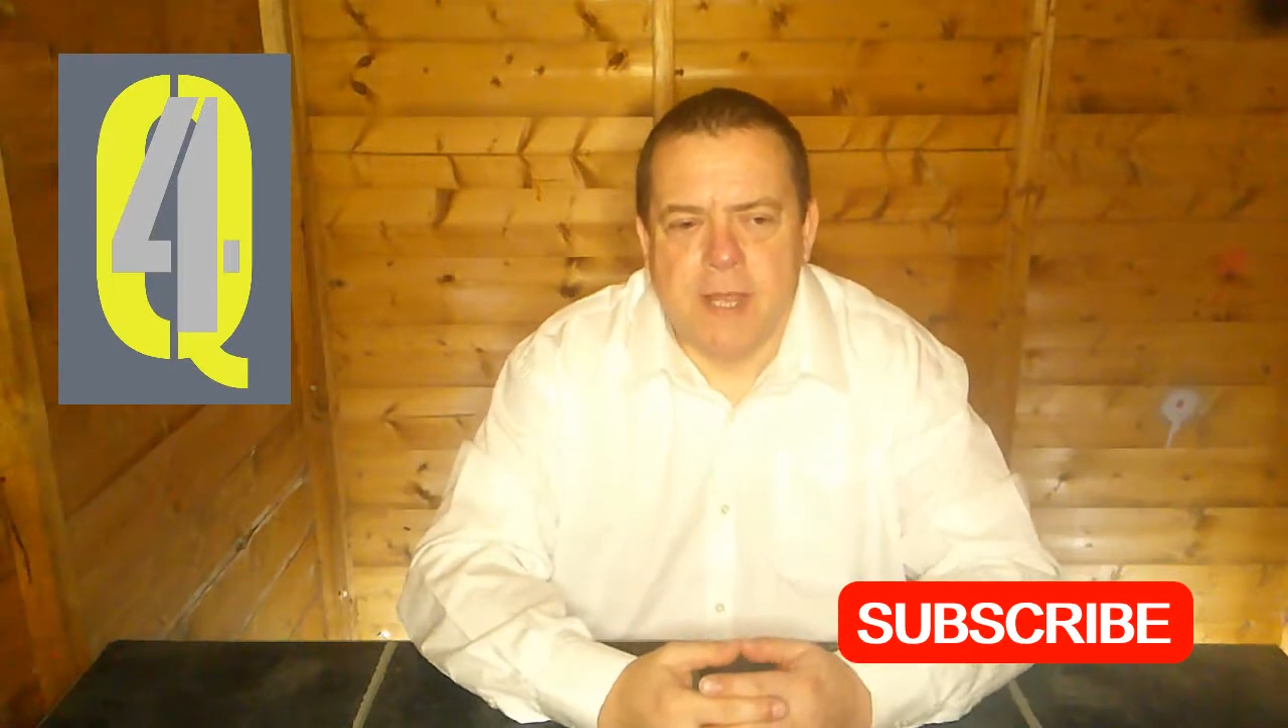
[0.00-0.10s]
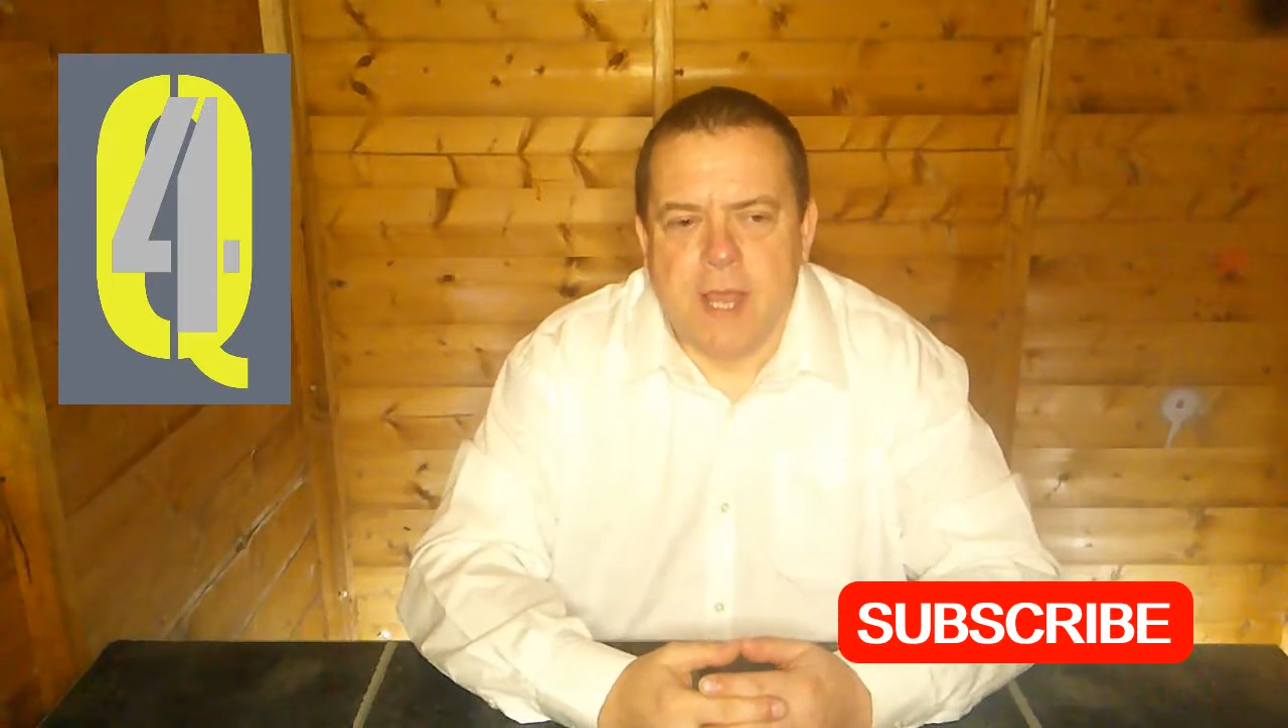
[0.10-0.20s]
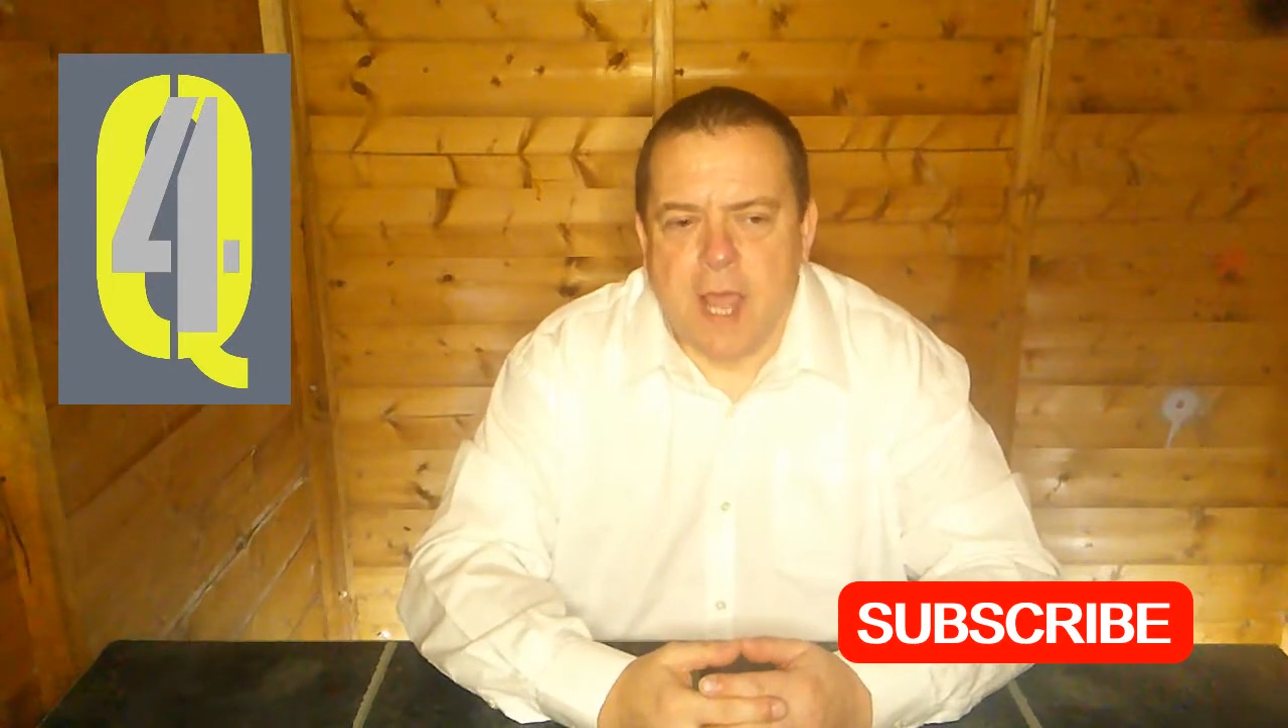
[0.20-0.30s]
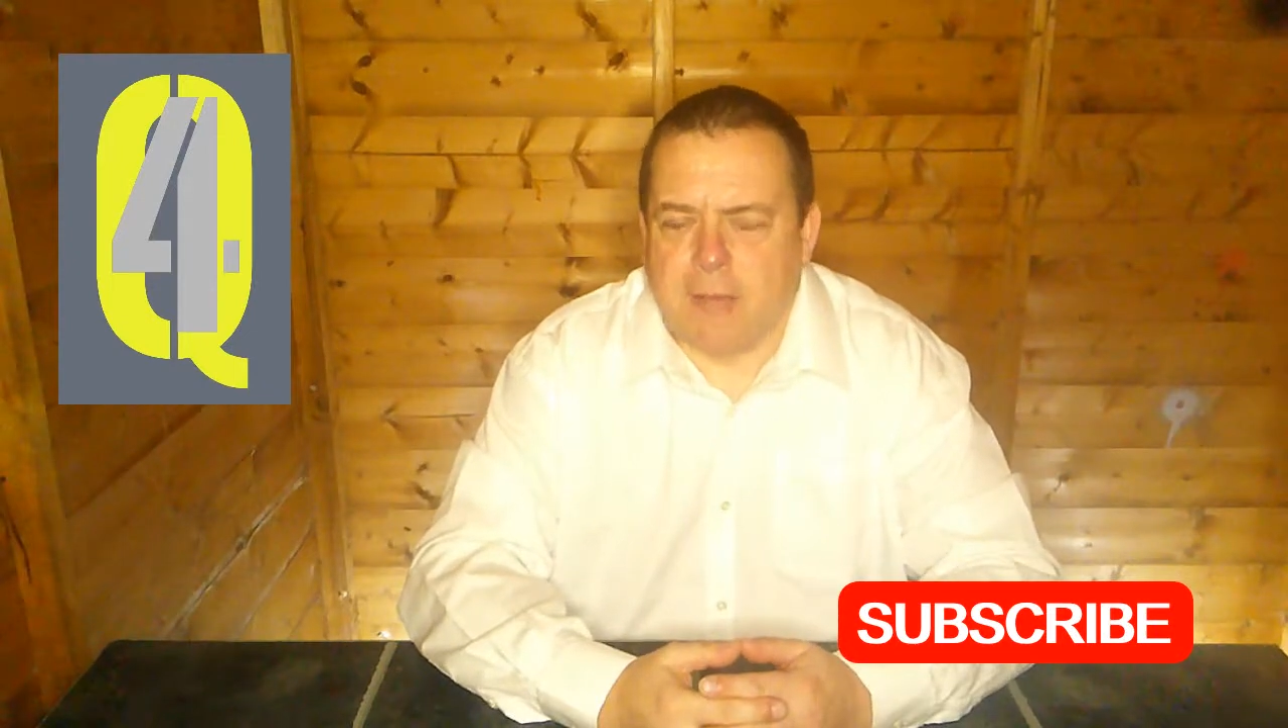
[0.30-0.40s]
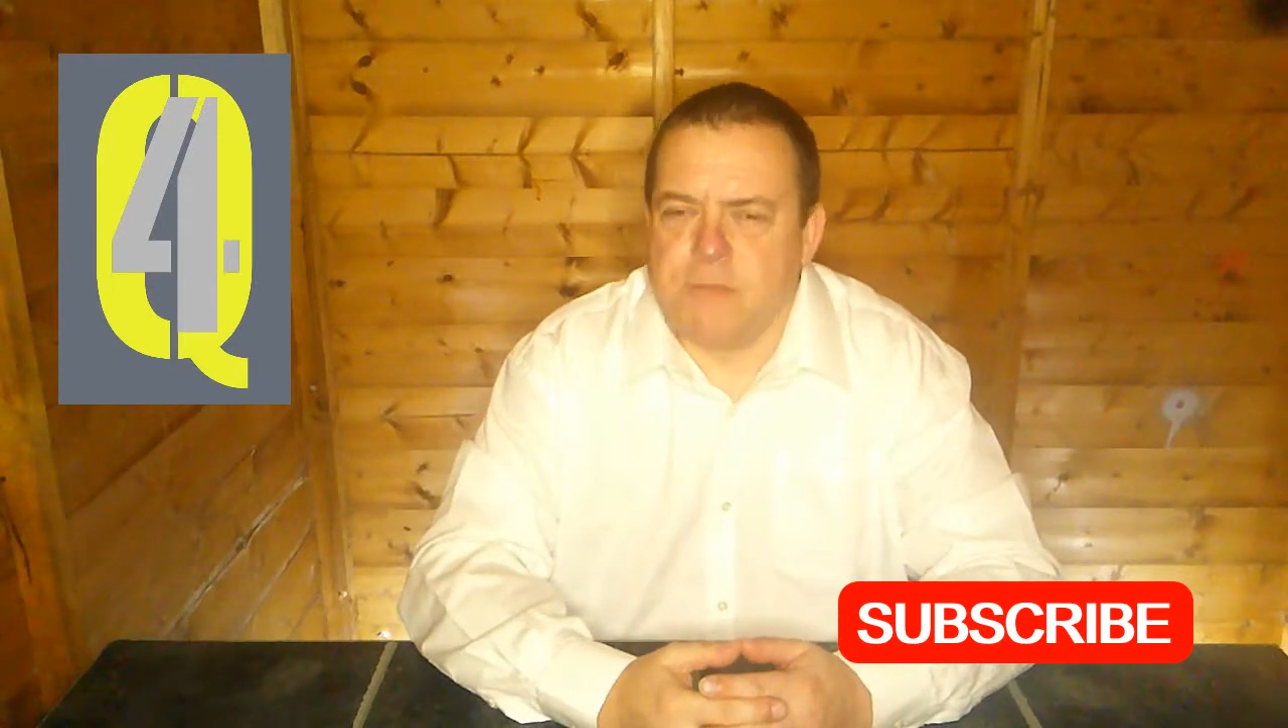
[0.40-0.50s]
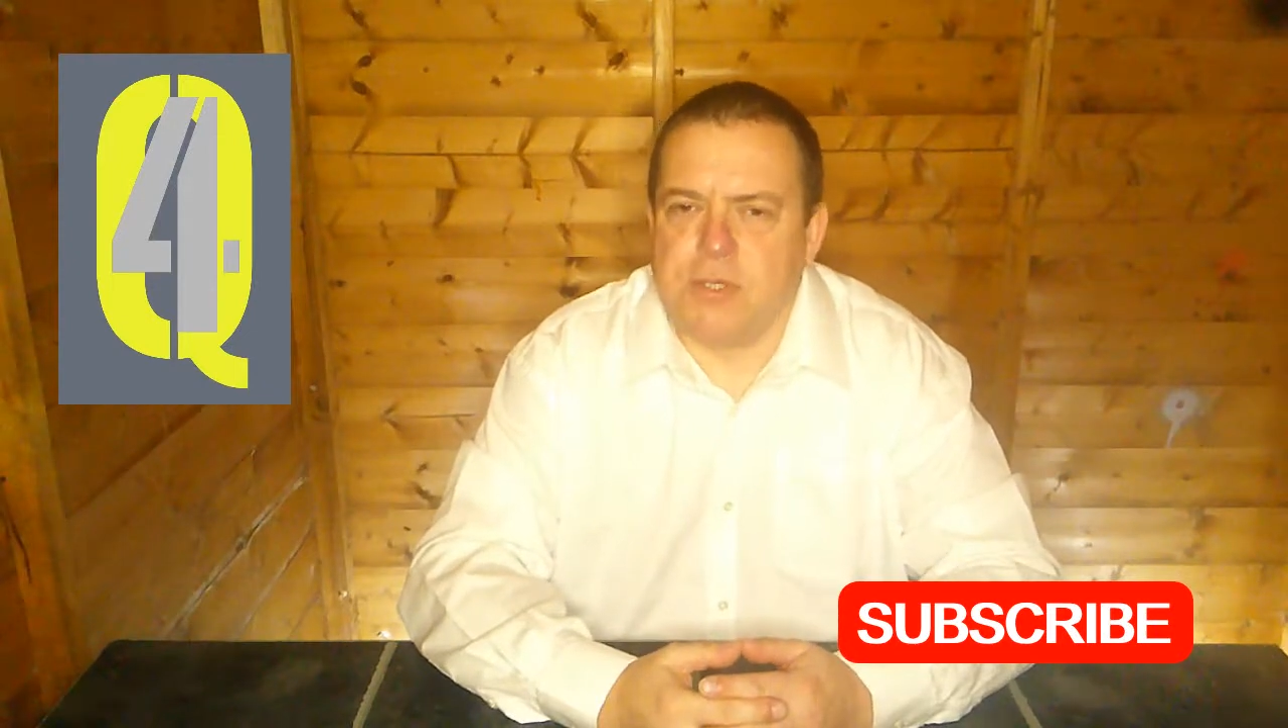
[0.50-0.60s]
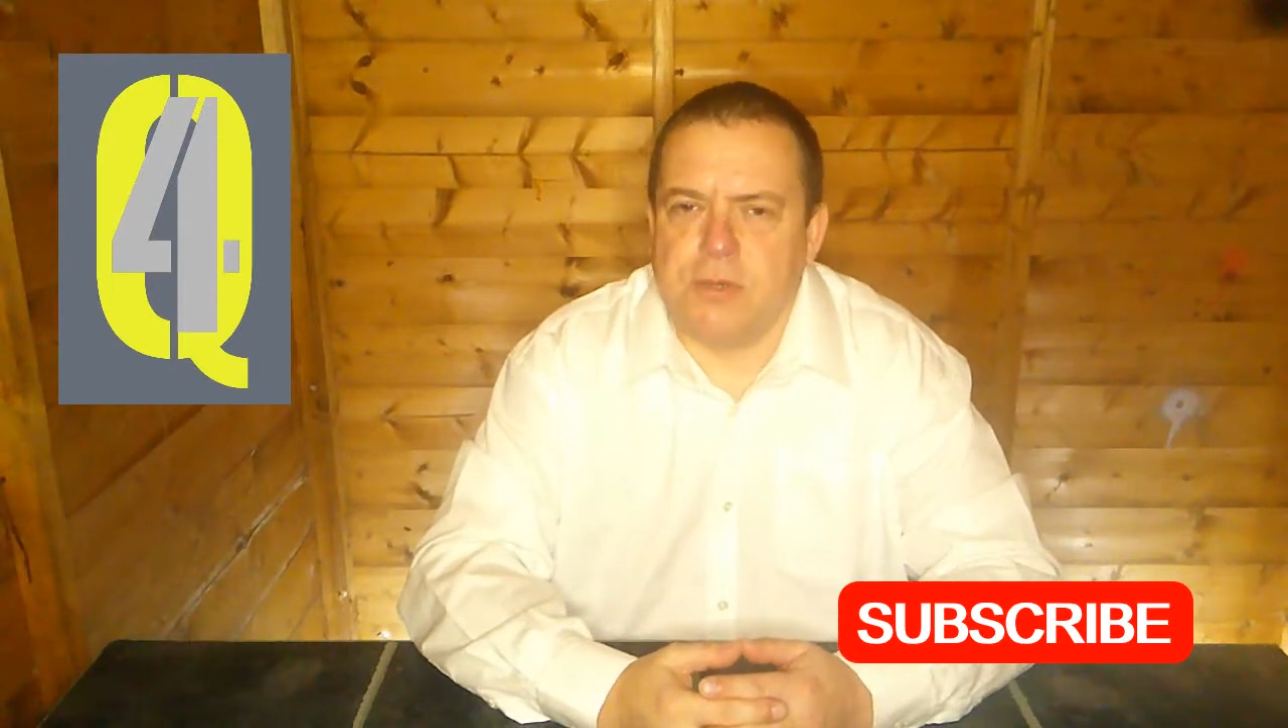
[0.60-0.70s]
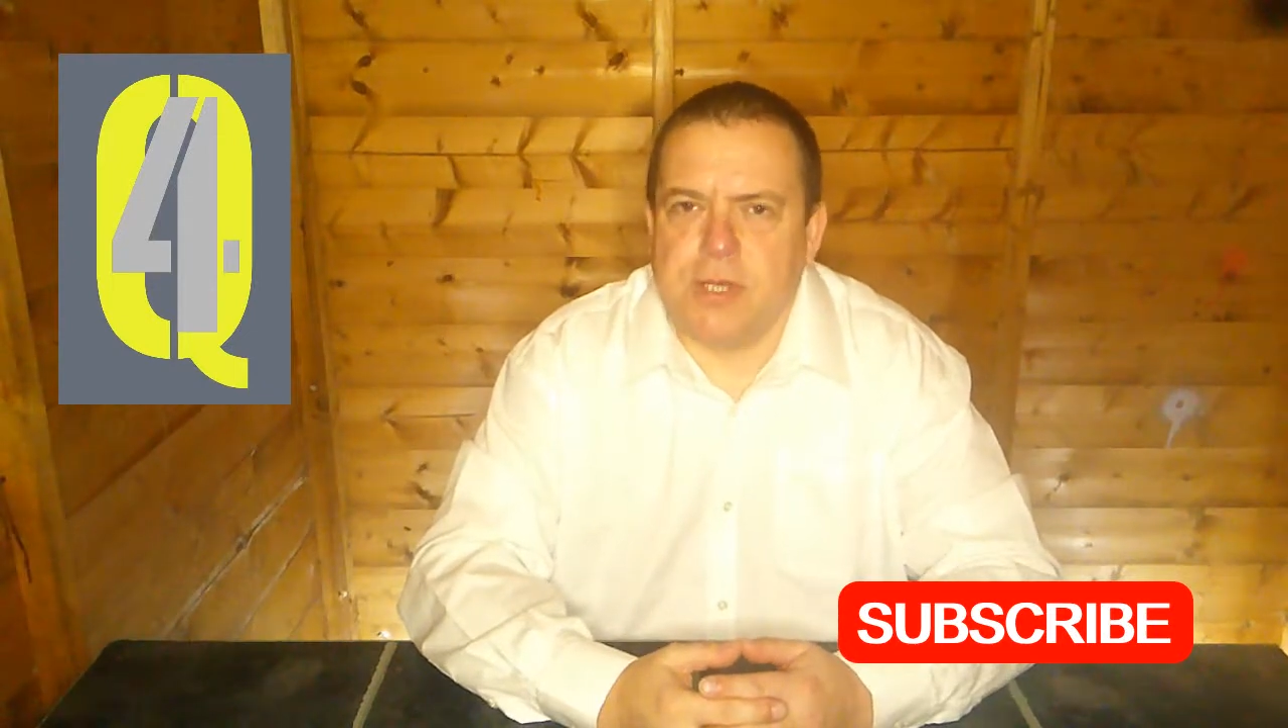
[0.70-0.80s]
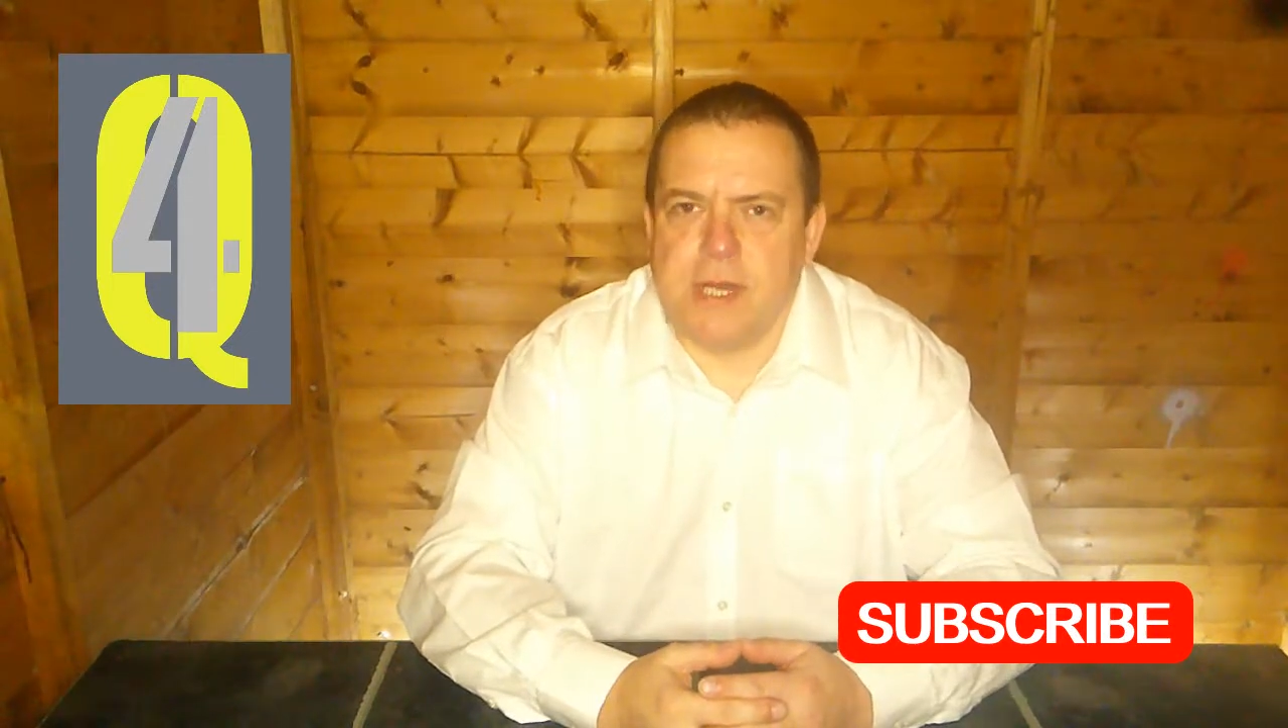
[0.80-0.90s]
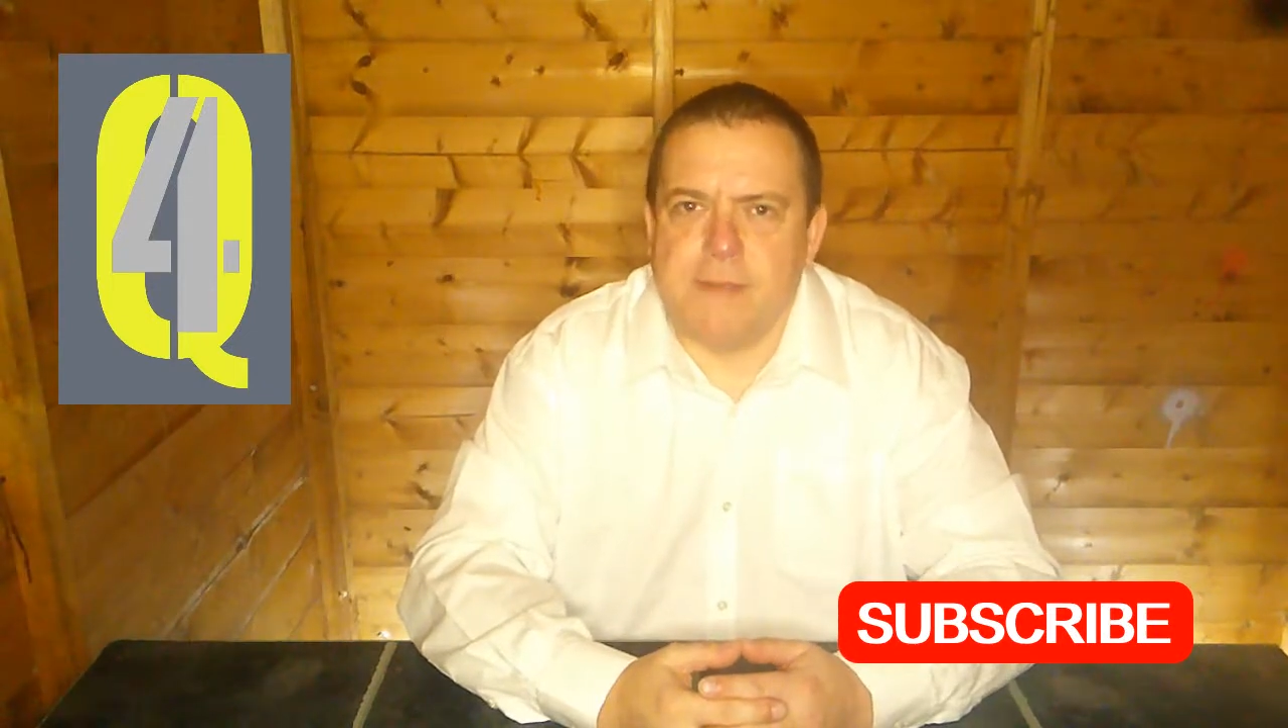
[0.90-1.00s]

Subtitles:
I'm talking